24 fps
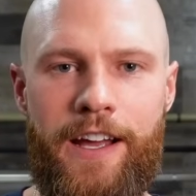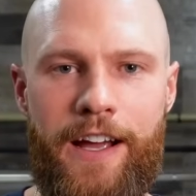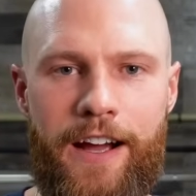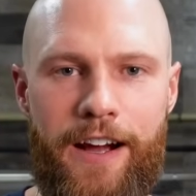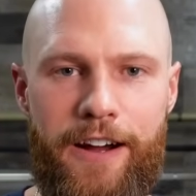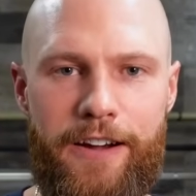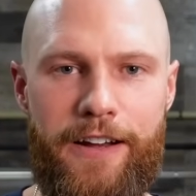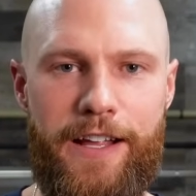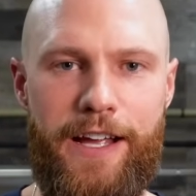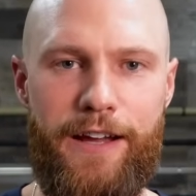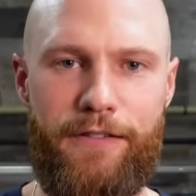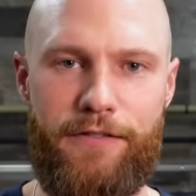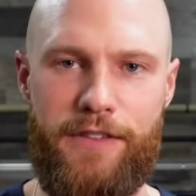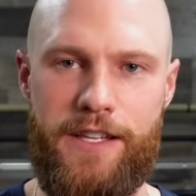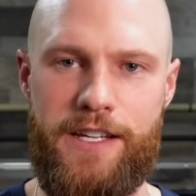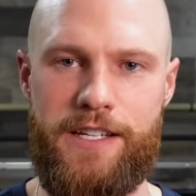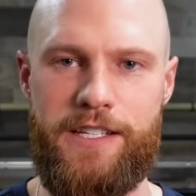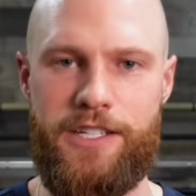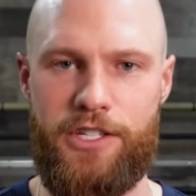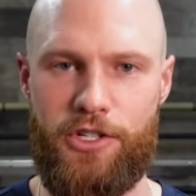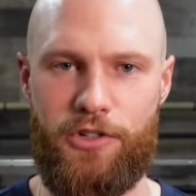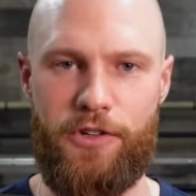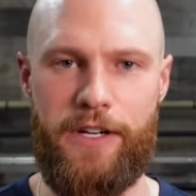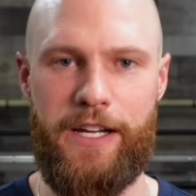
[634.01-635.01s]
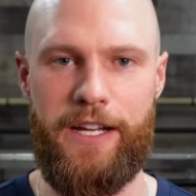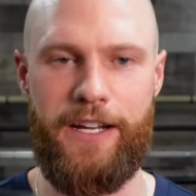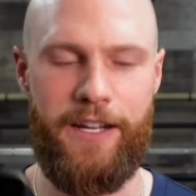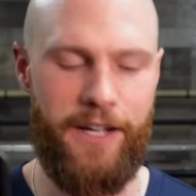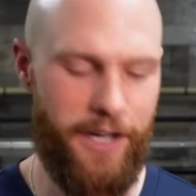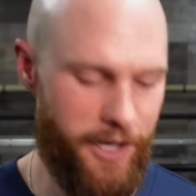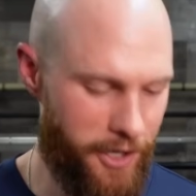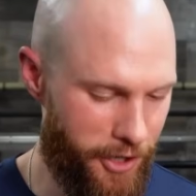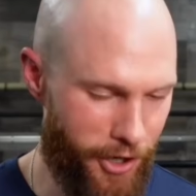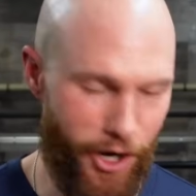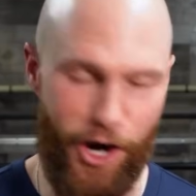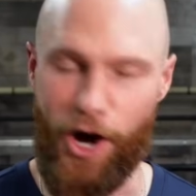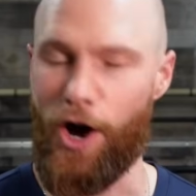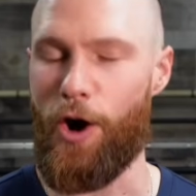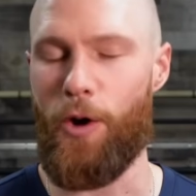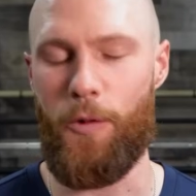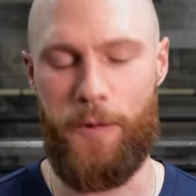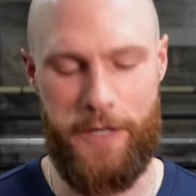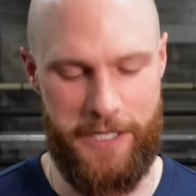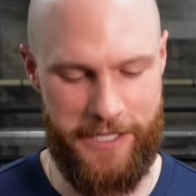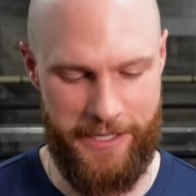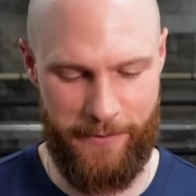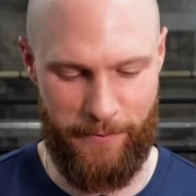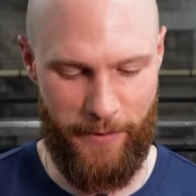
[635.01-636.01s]
I already have this screen
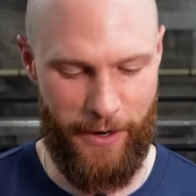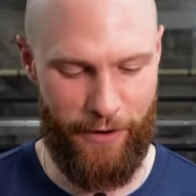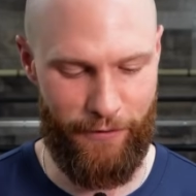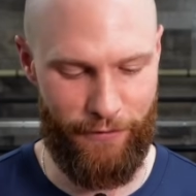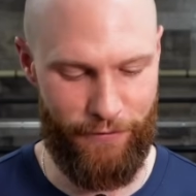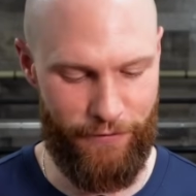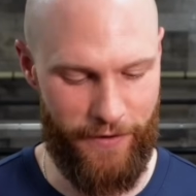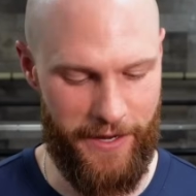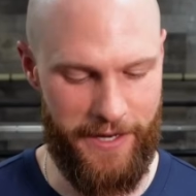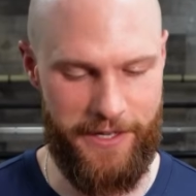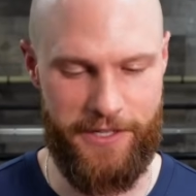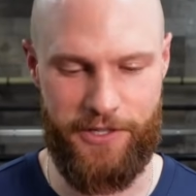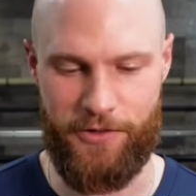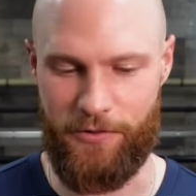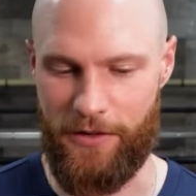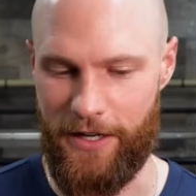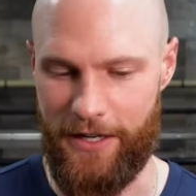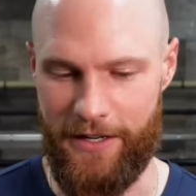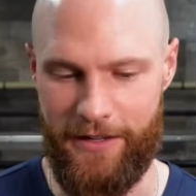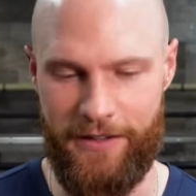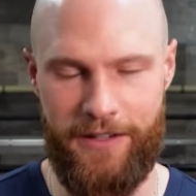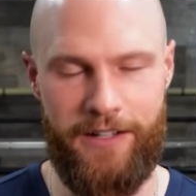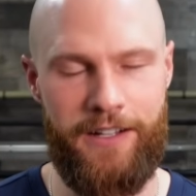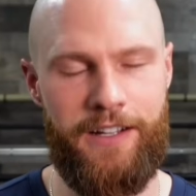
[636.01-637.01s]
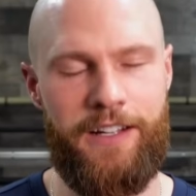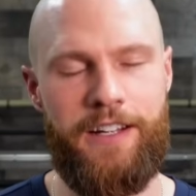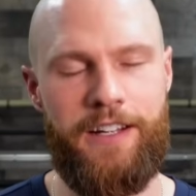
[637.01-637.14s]
always in my face, right?